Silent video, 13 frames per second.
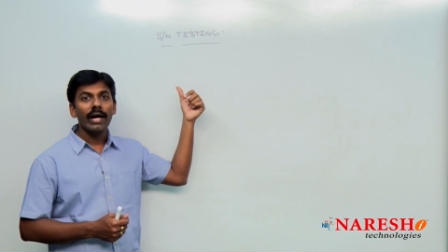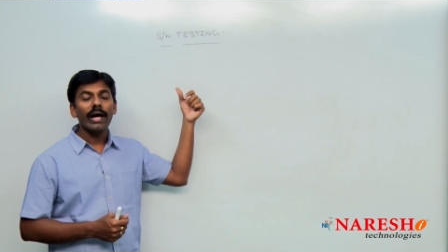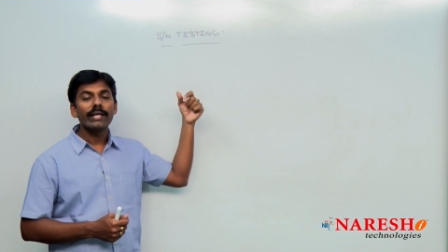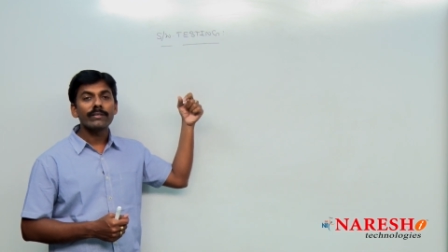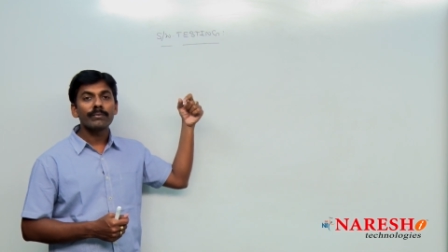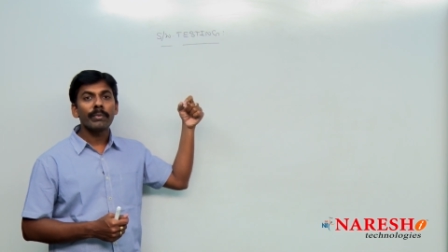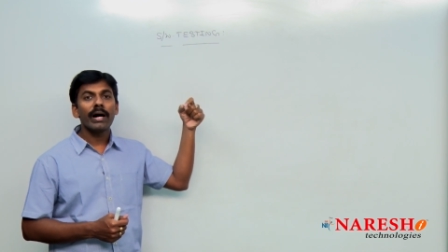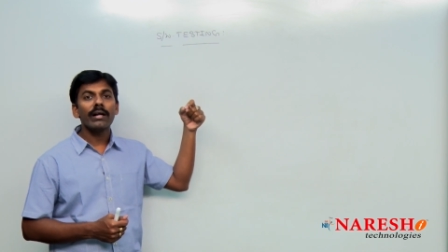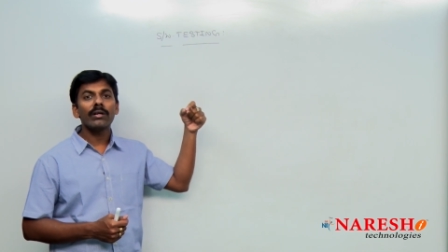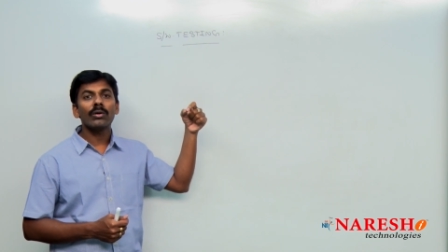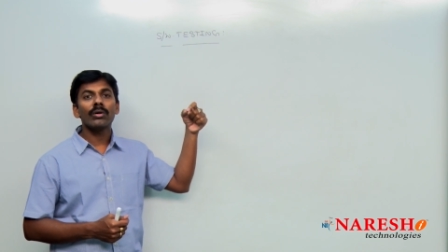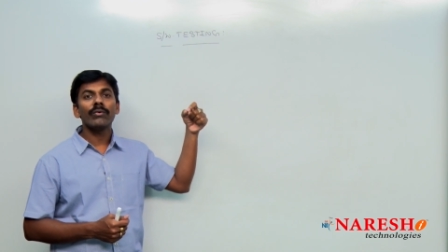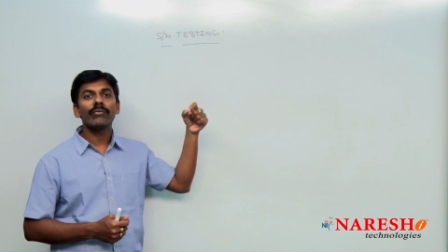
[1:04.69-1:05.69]
As
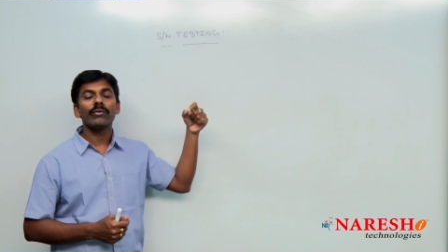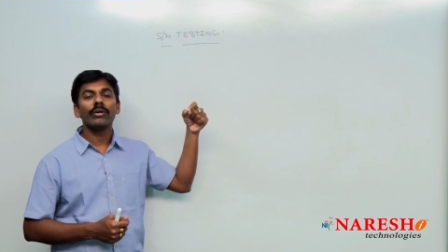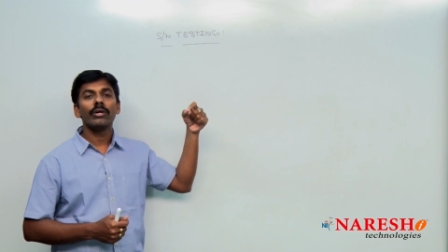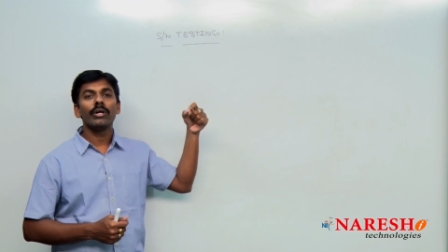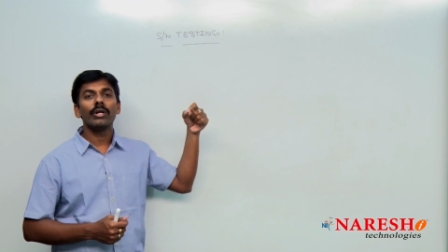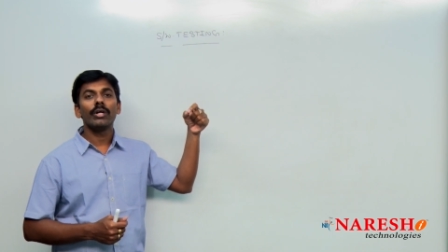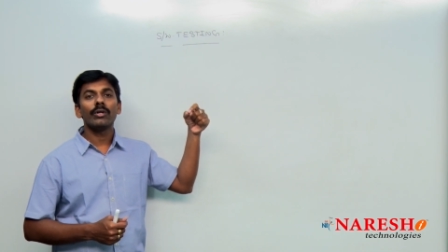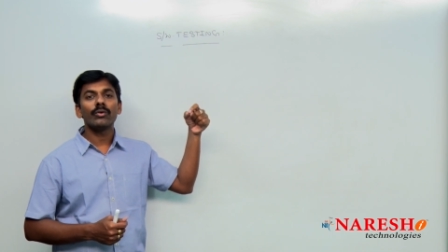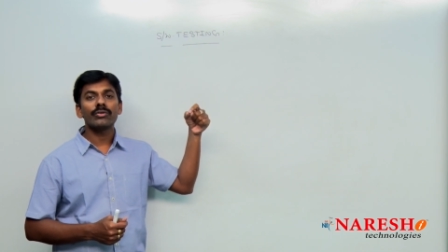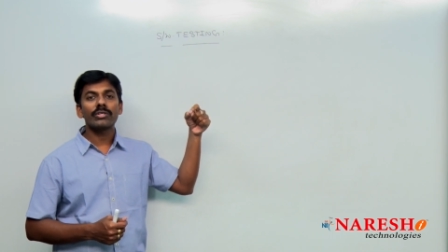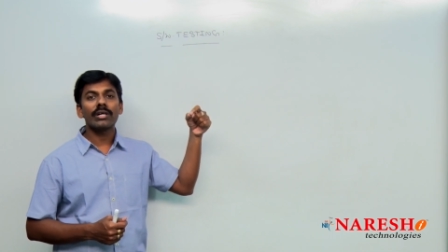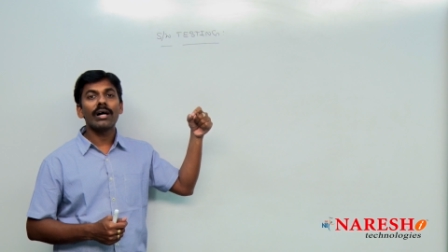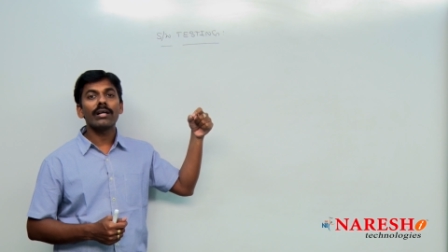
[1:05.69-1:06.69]
part of to
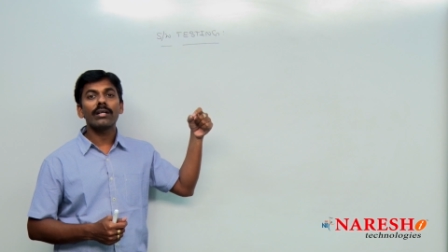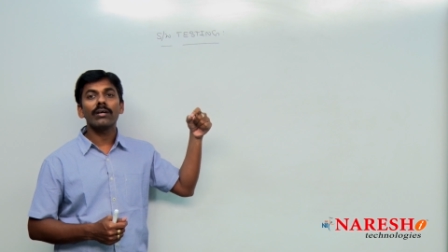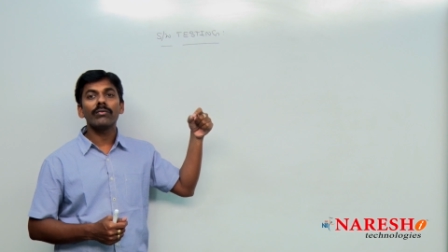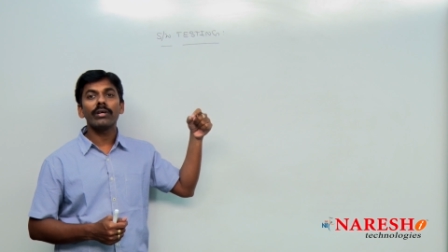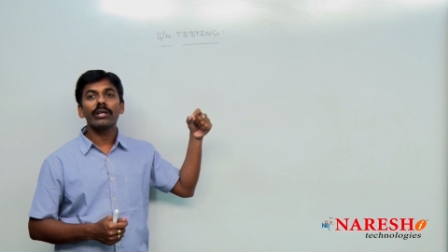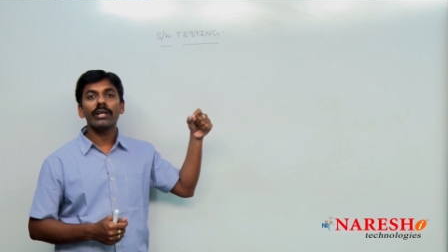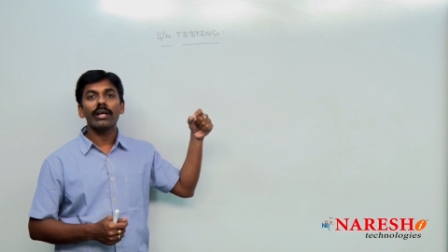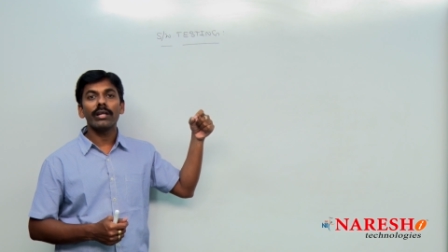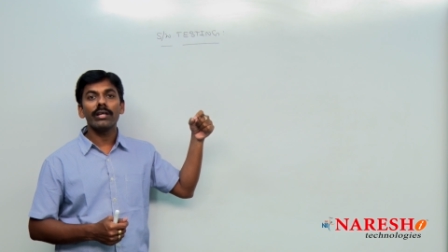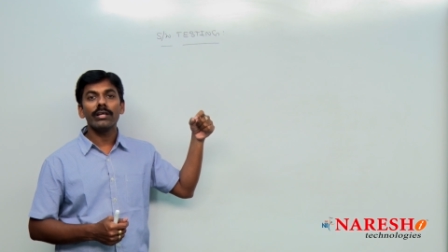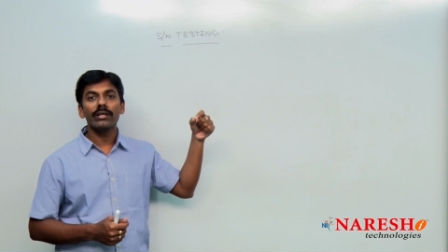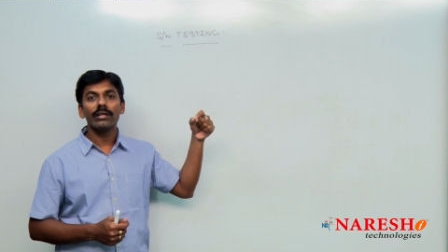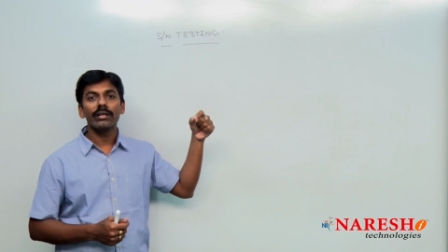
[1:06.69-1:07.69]
start our
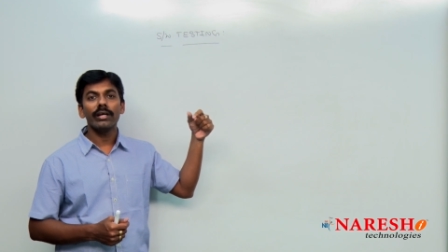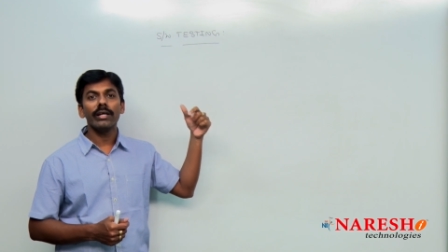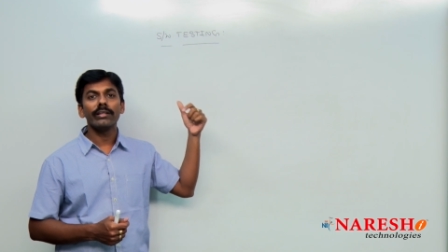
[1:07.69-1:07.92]
career